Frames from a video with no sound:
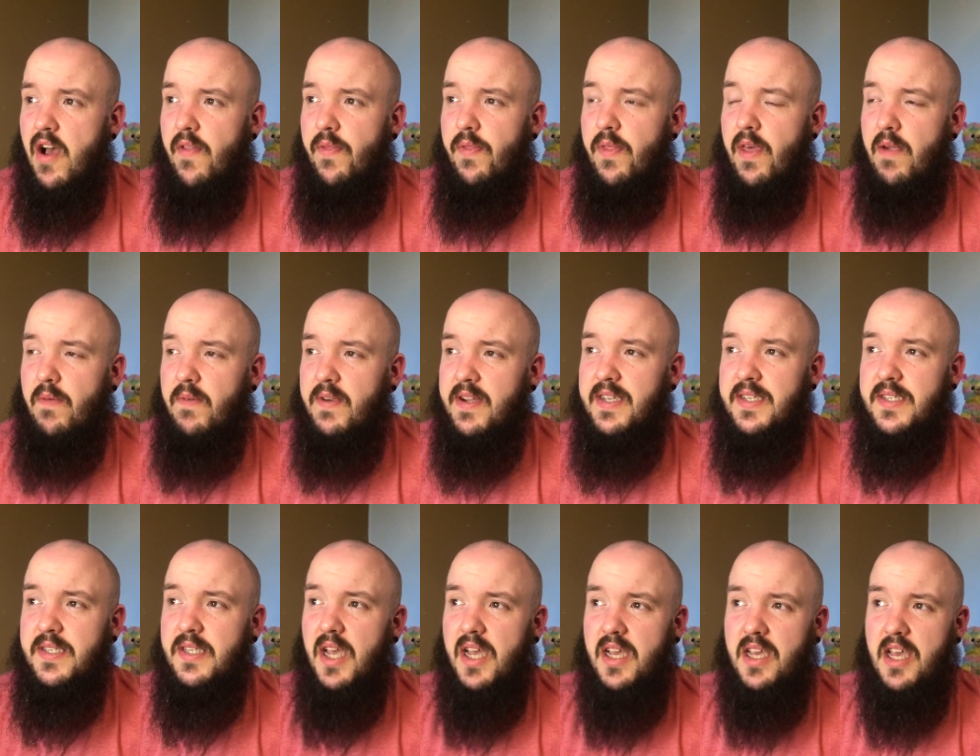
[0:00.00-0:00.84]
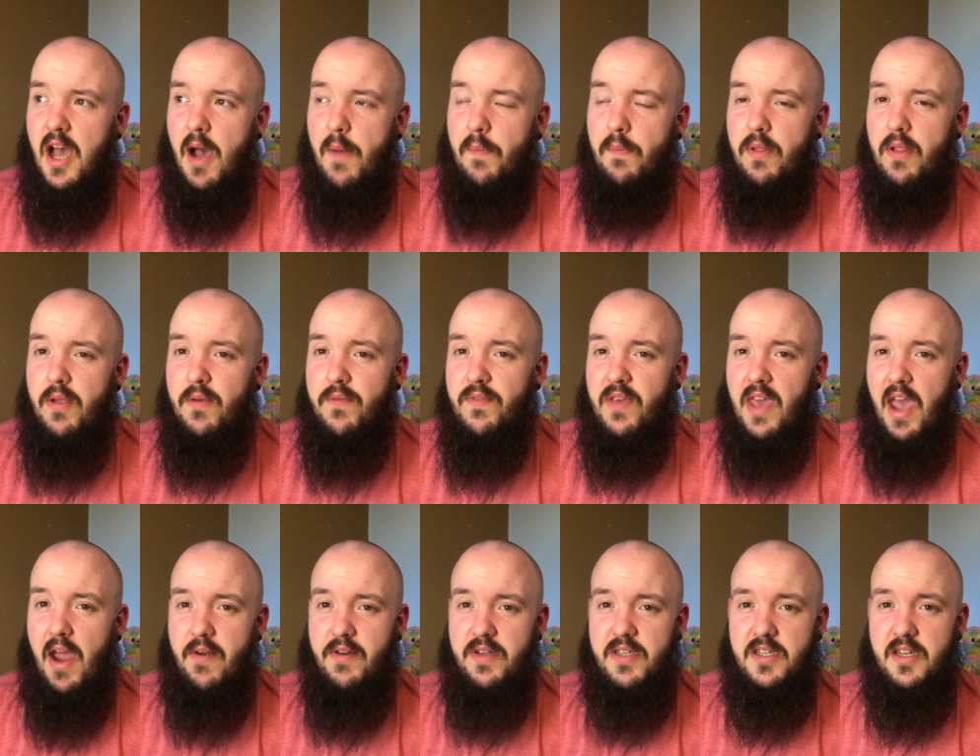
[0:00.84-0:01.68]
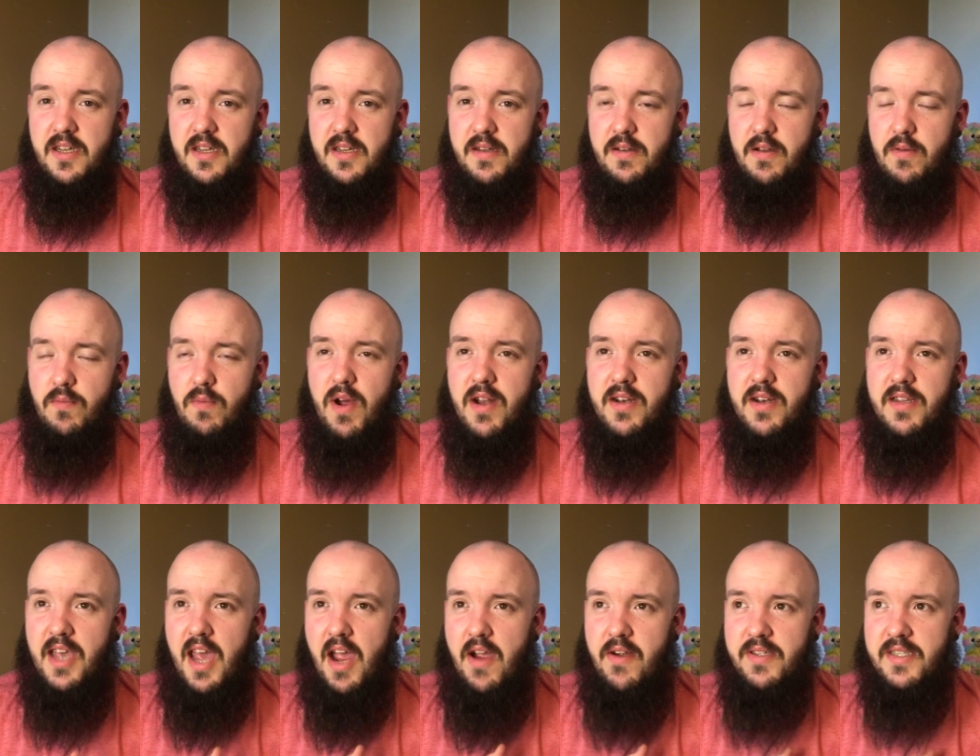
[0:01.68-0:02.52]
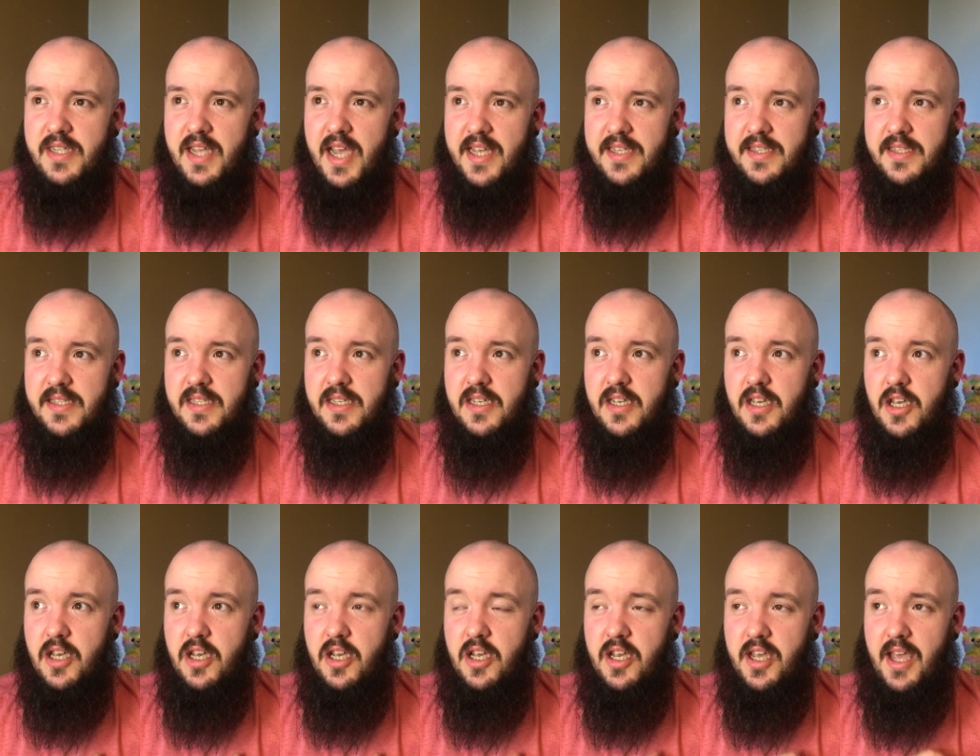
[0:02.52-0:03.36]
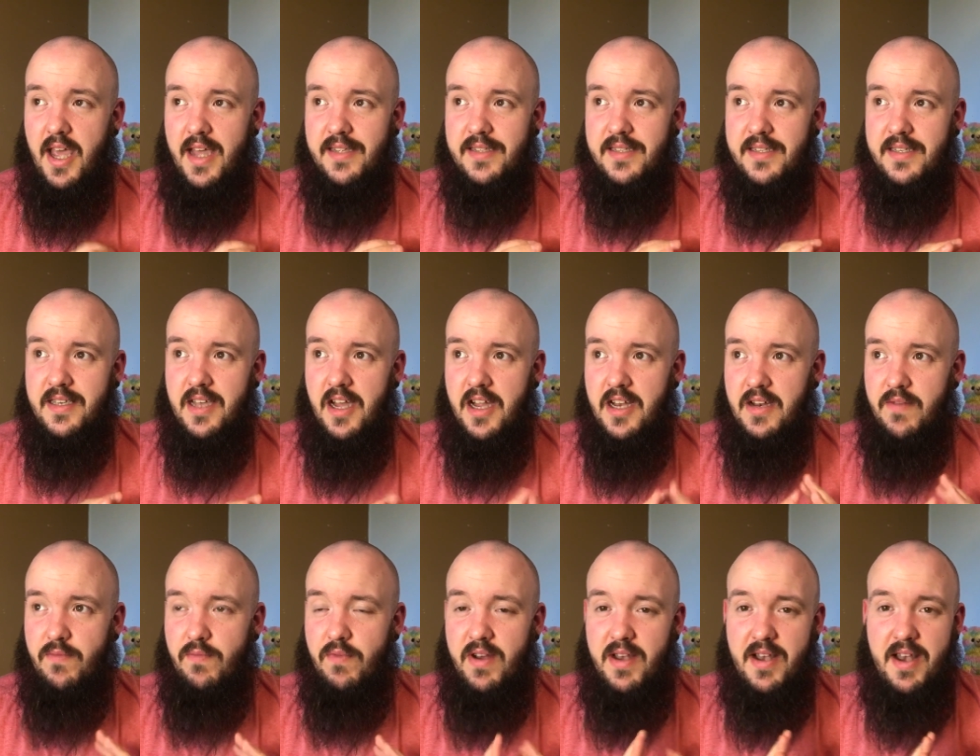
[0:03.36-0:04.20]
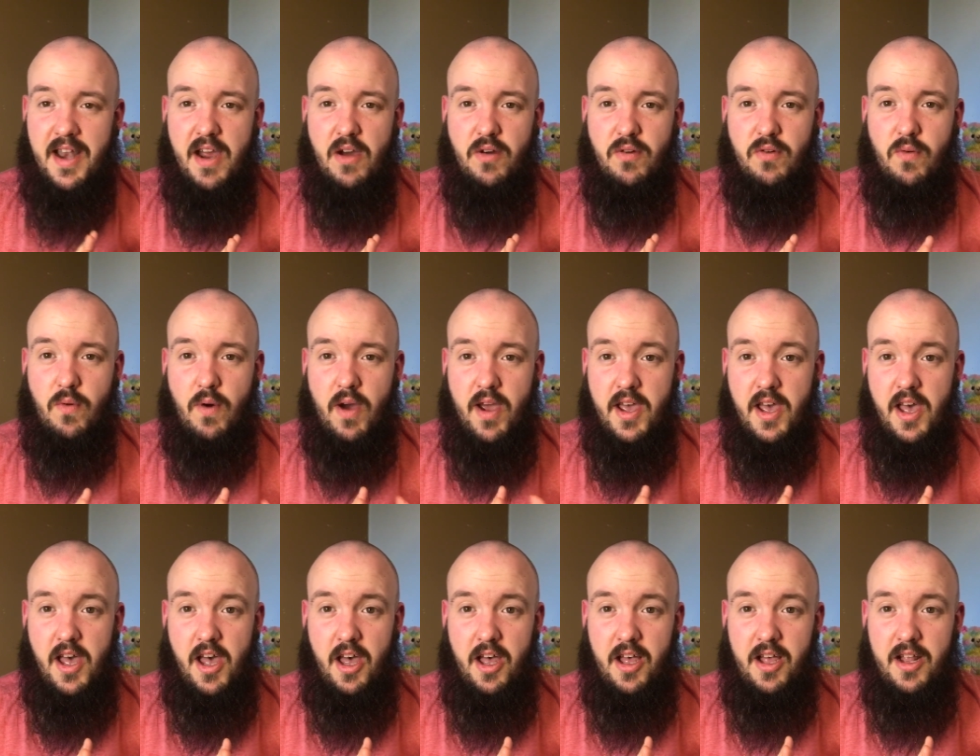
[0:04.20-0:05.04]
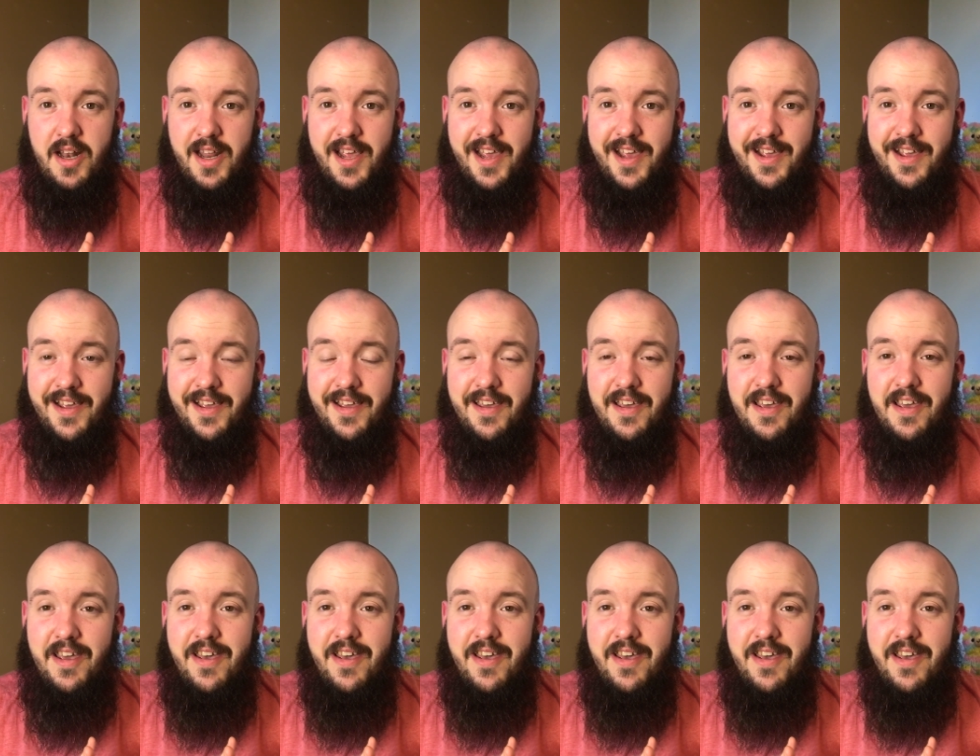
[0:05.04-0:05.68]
There is a couple of character... One character has to get kind of written out quite early,